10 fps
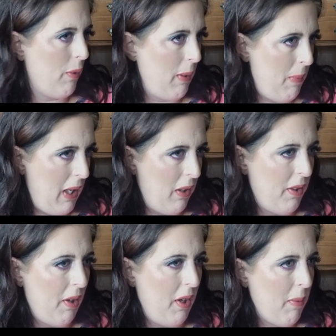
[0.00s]
had only
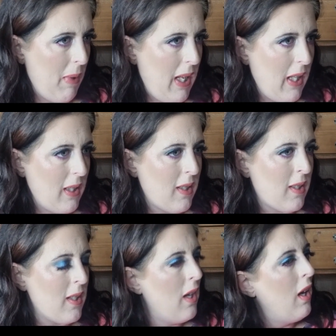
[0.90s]
been 30
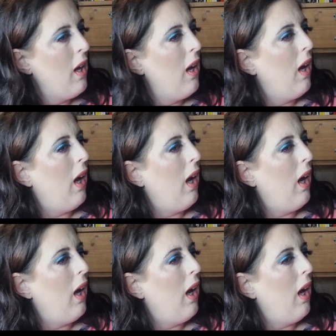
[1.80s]
minutes.